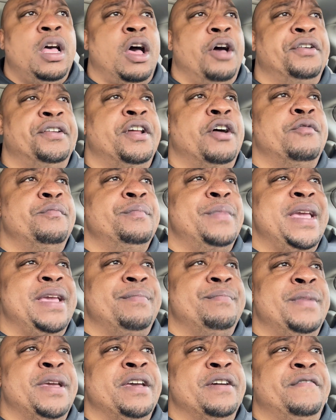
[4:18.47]
on no
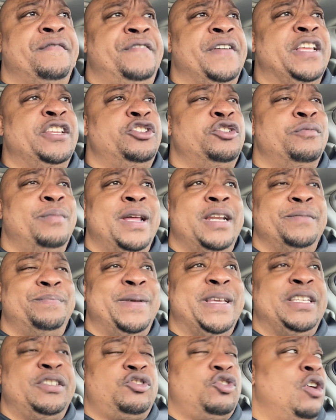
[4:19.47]
Meek Mill feature. You better
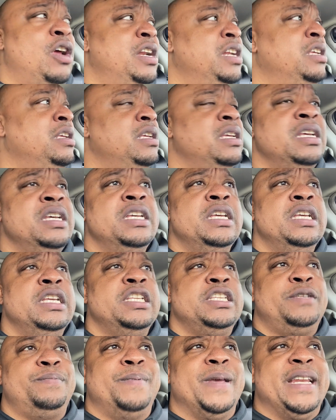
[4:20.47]
be trying to
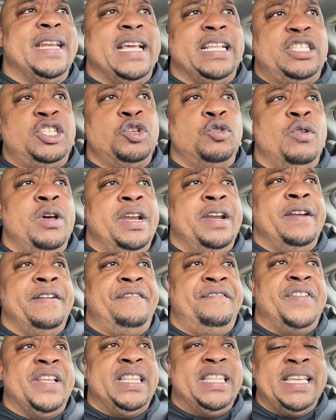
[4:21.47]
Spend that
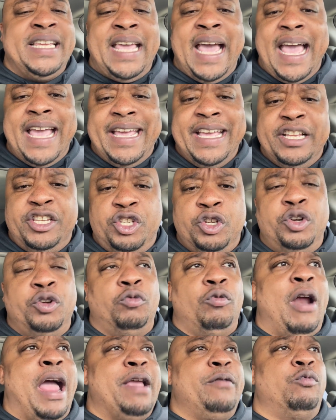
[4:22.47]
250K, get you the
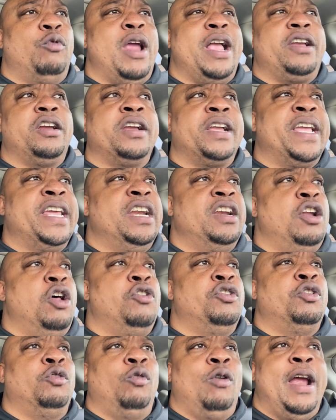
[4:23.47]
right record, get it
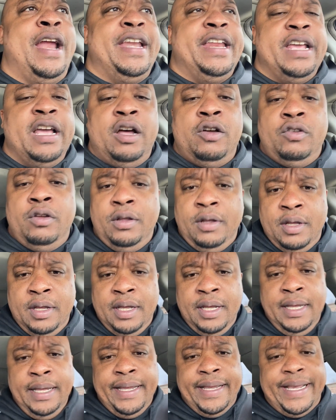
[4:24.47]
on the radio.
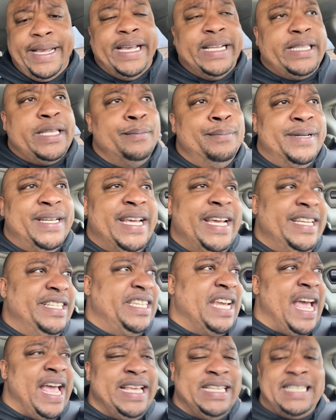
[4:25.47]
Get them
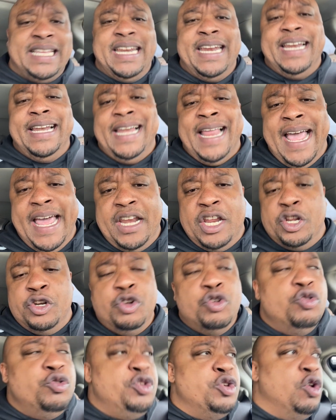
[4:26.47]
DJs in Atlanta,
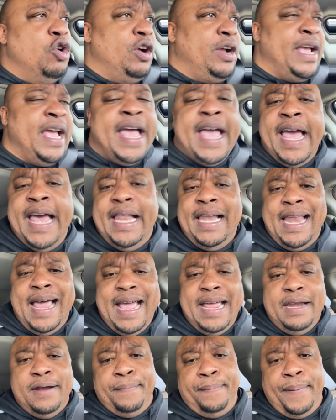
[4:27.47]
New York, and LA
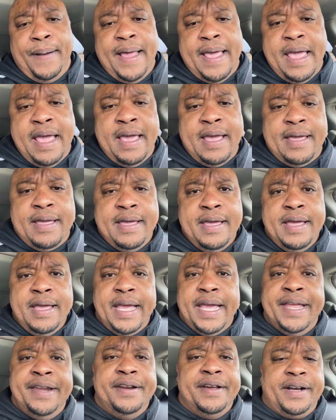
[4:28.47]
to play it
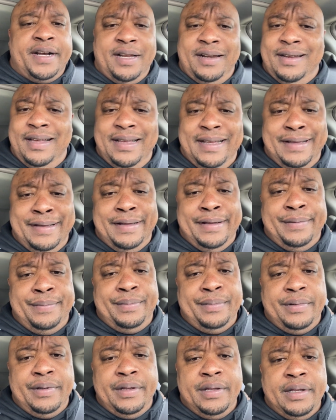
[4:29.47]
in the club.
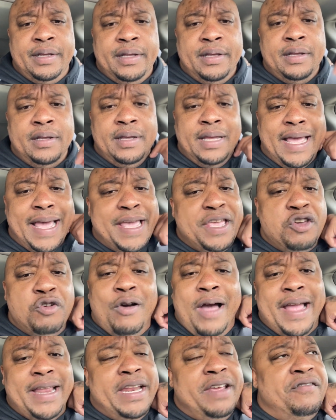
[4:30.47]
And
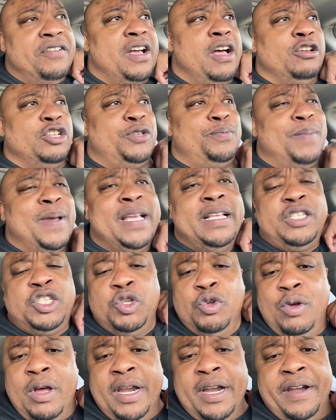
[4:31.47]
you ain't even gonna spend
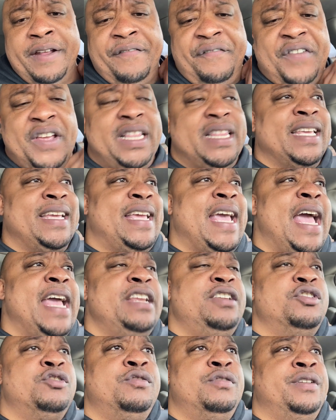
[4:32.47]

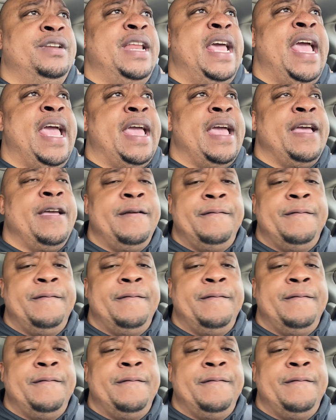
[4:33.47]
250K doing that.